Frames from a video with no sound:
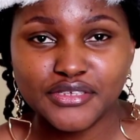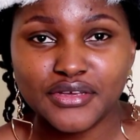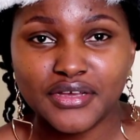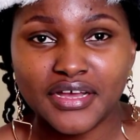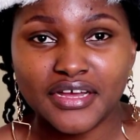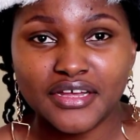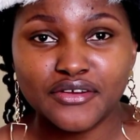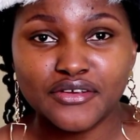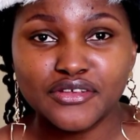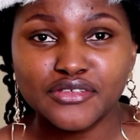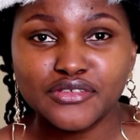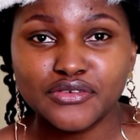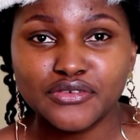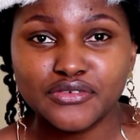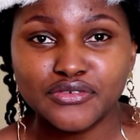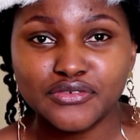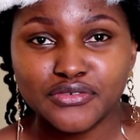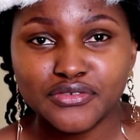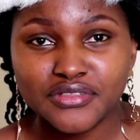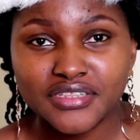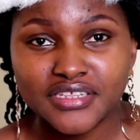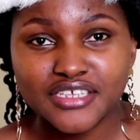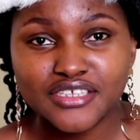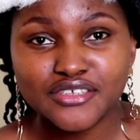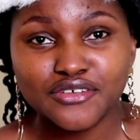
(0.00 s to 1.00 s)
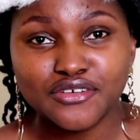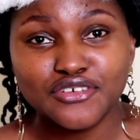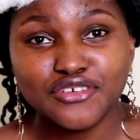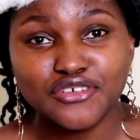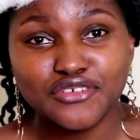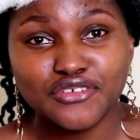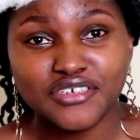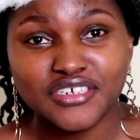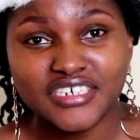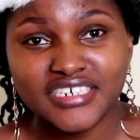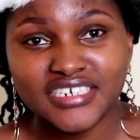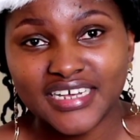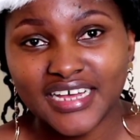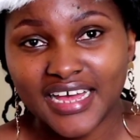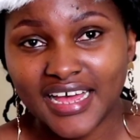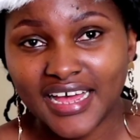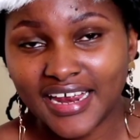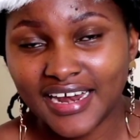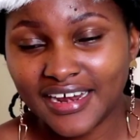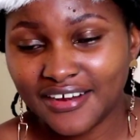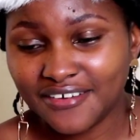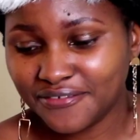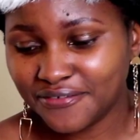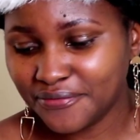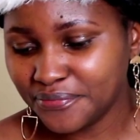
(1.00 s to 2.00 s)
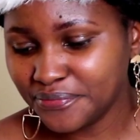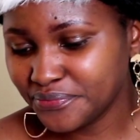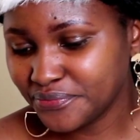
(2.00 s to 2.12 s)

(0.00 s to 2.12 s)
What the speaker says: You can also do this on your shelf.